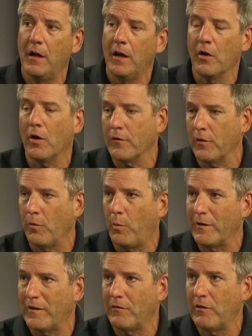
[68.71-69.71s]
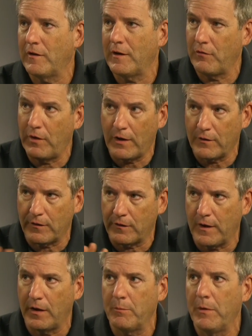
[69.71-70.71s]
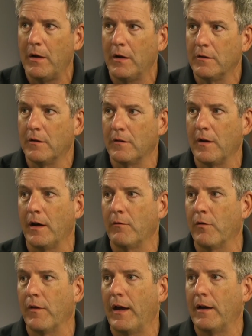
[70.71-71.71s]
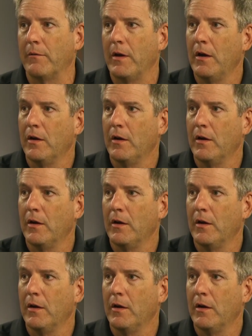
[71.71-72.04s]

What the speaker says: and also the 177 has the same design for that.